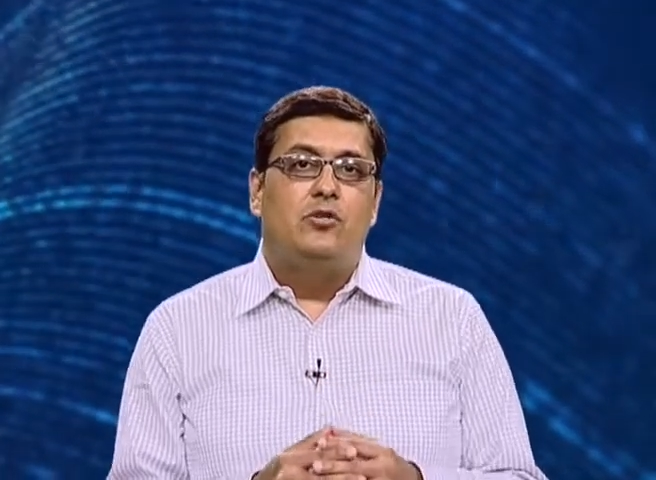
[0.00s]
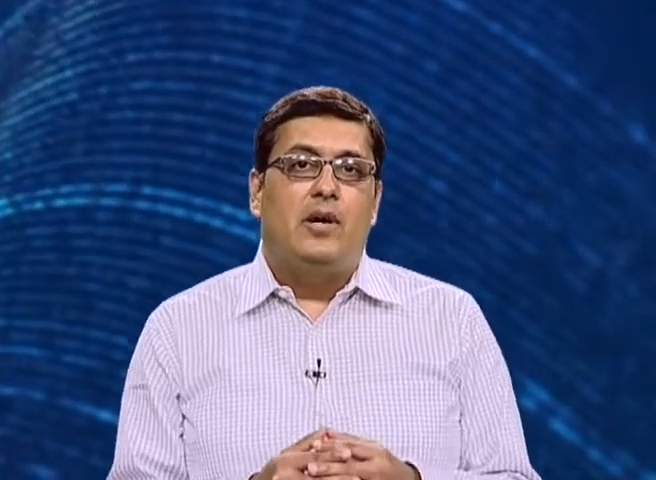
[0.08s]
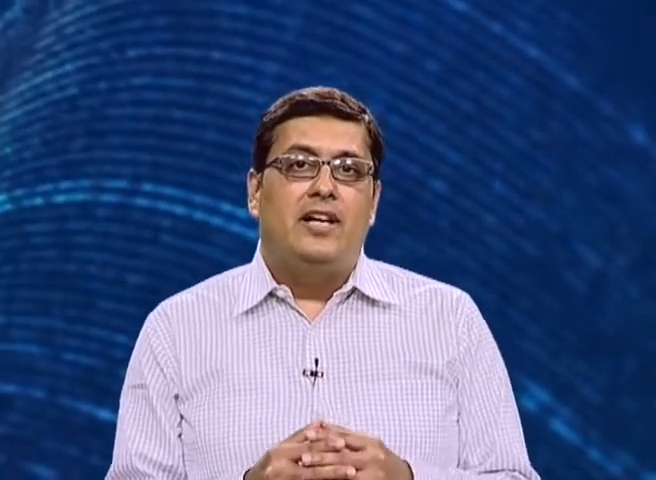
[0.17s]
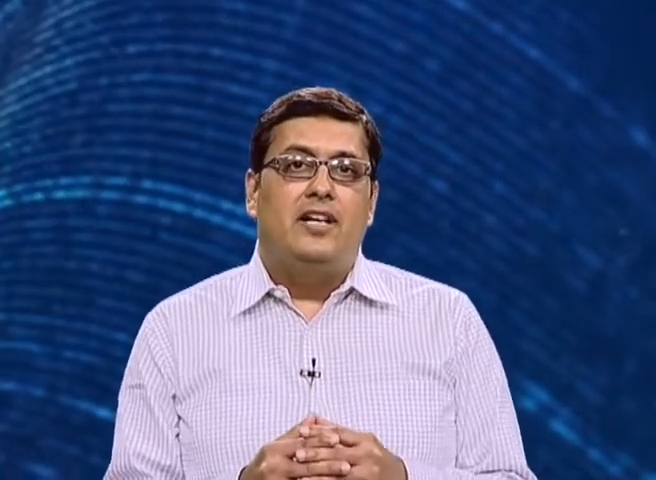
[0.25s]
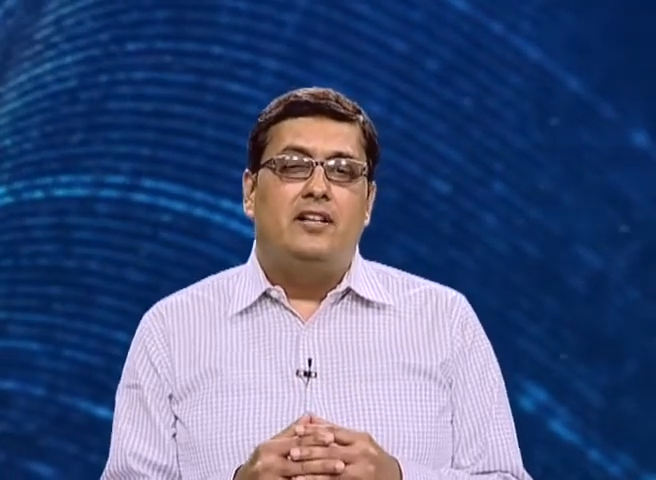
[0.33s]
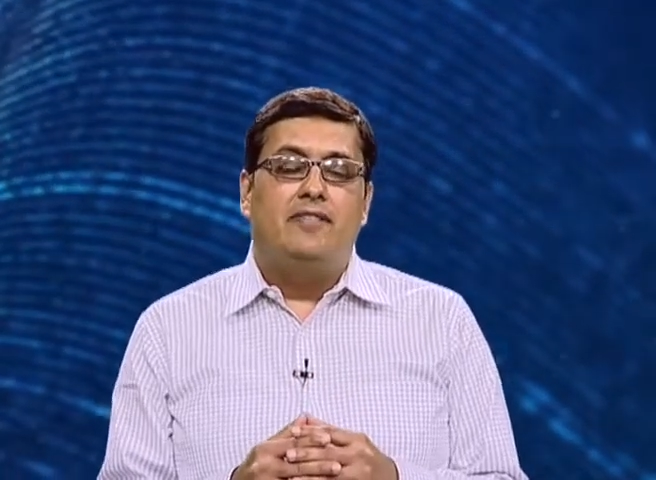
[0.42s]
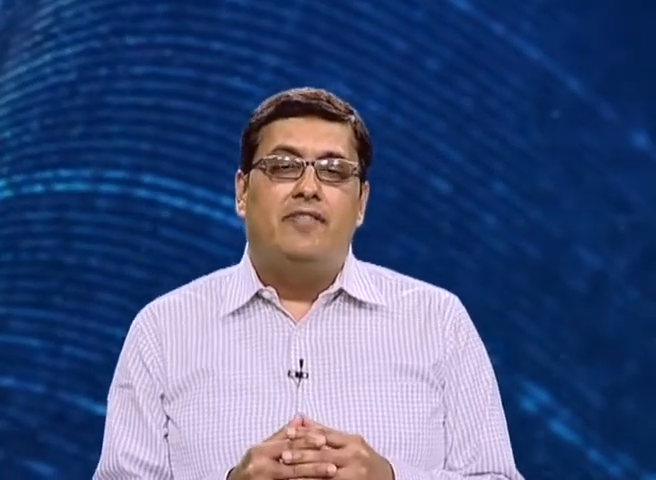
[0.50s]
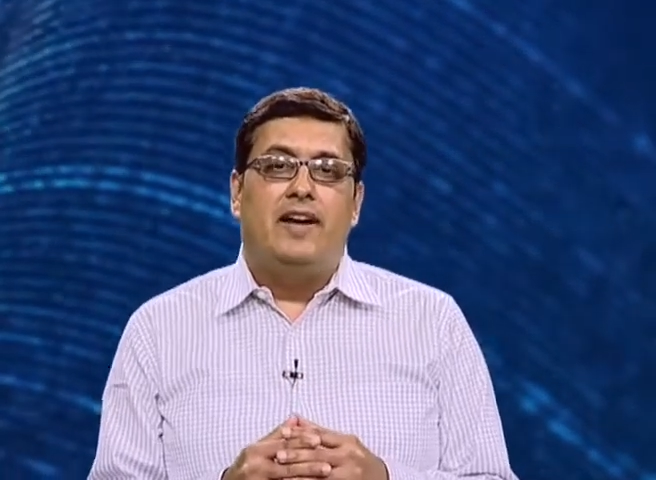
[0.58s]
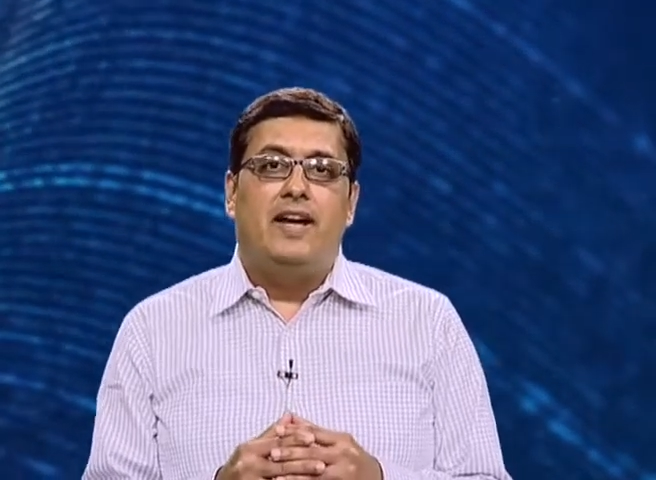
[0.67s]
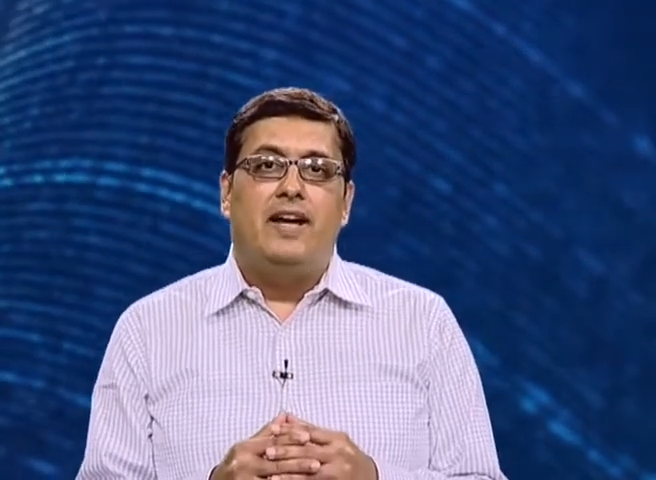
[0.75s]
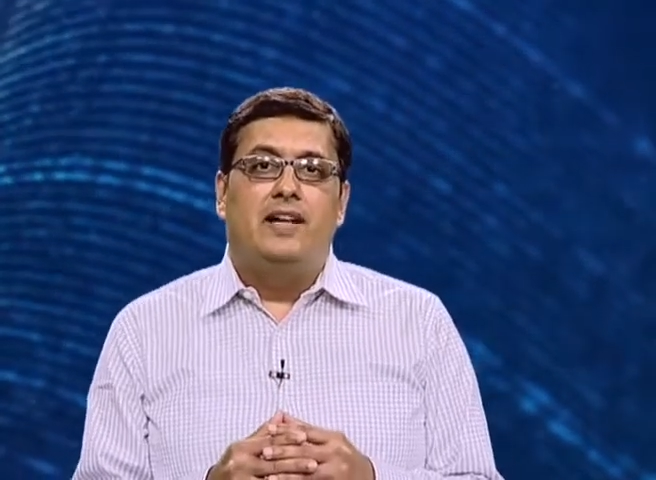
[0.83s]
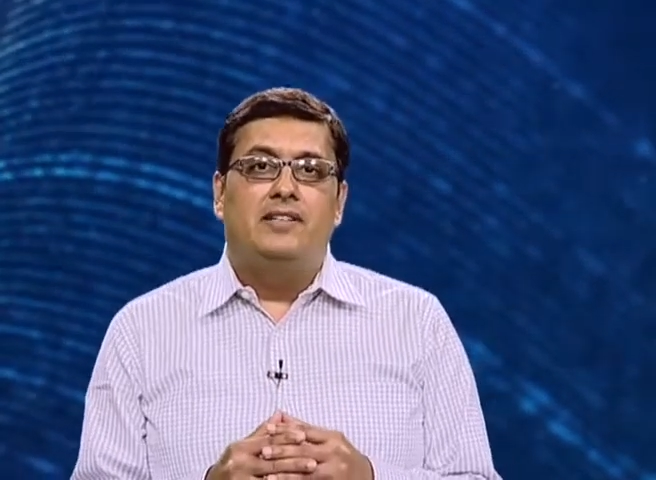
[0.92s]

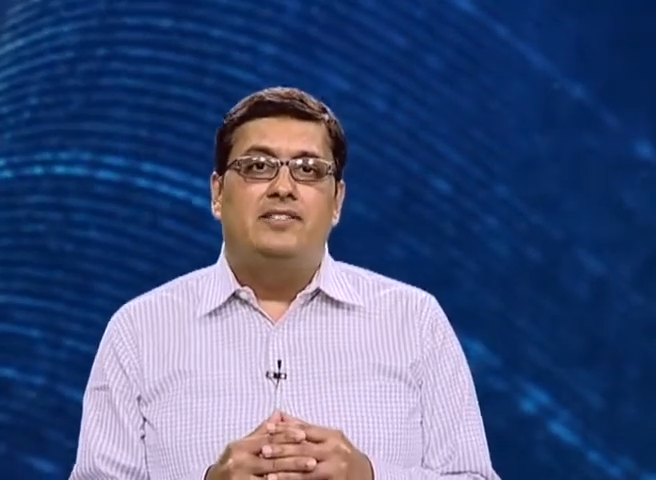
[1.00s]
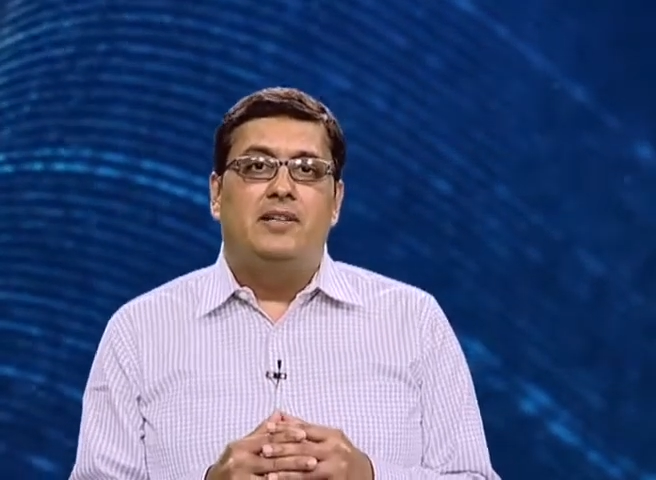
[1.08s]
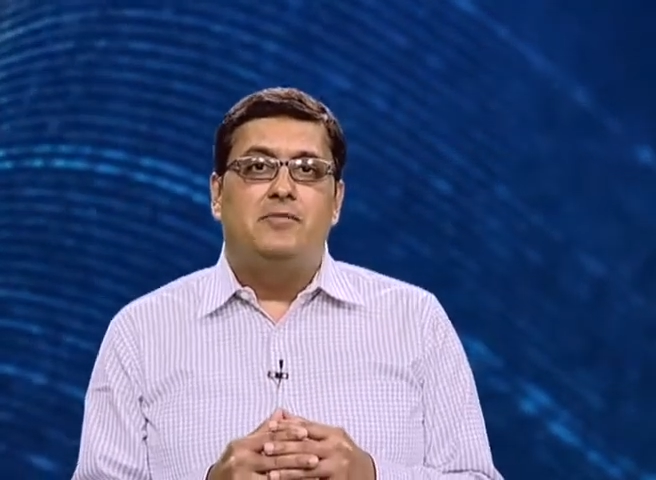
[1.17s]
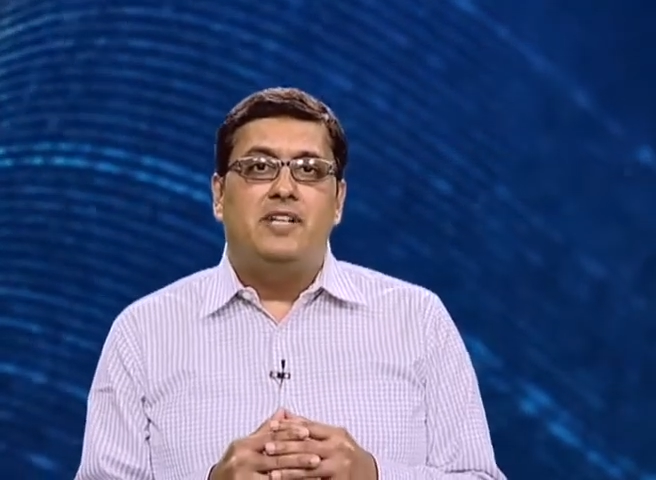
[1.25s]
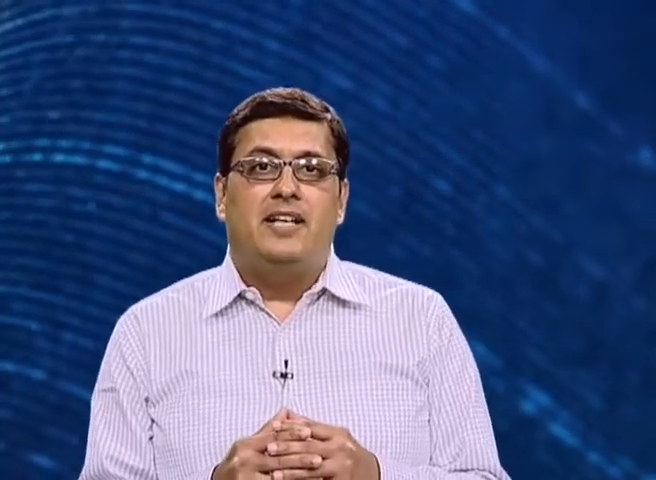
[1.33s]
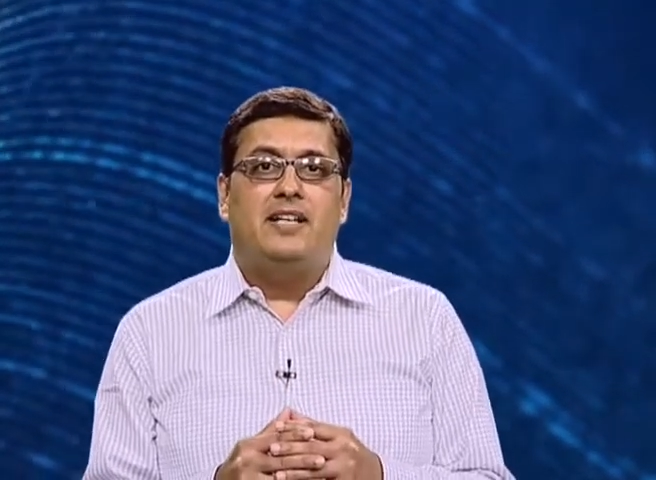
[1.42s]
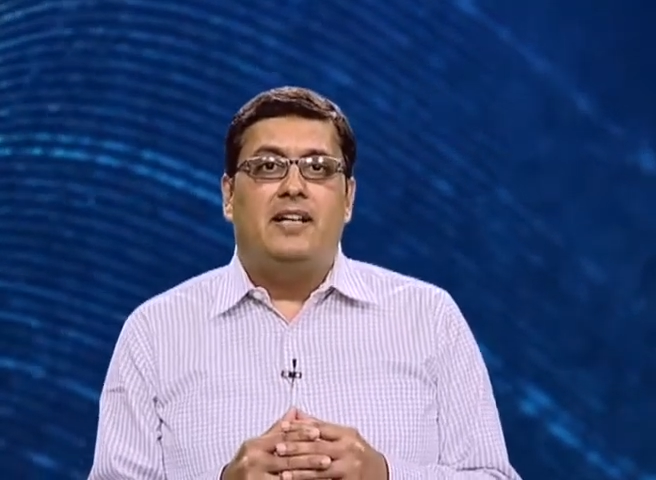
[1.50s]
identify a subject,